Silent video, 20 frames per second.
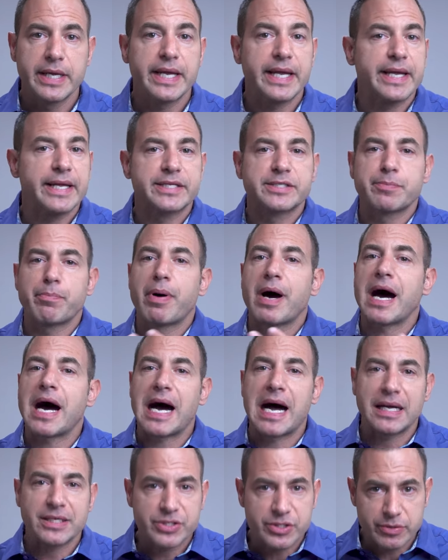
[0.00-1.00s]
it's
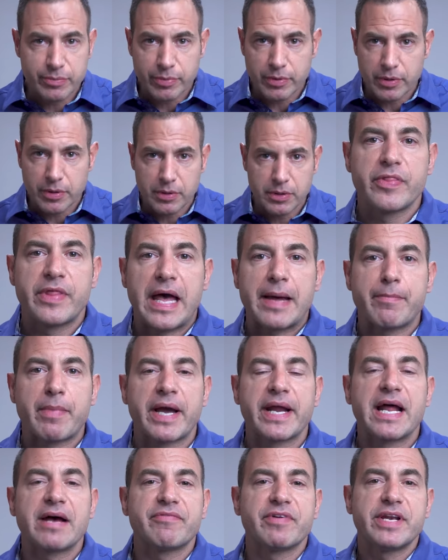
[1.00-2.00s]
possible that
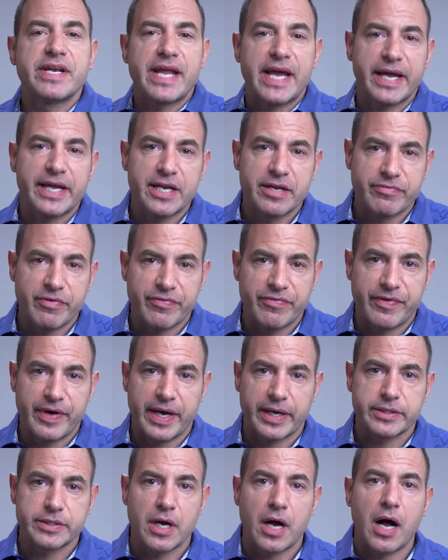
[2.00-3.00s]
might have a negative
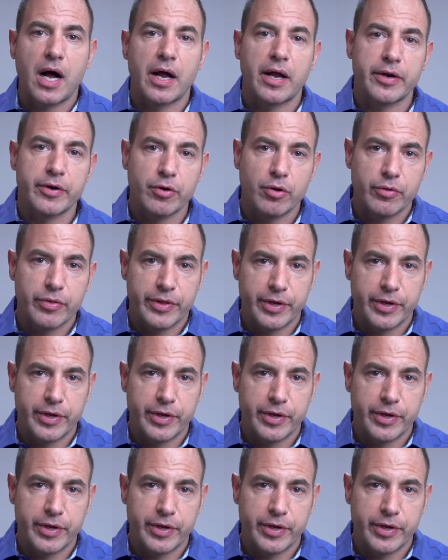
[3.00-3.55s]
effect on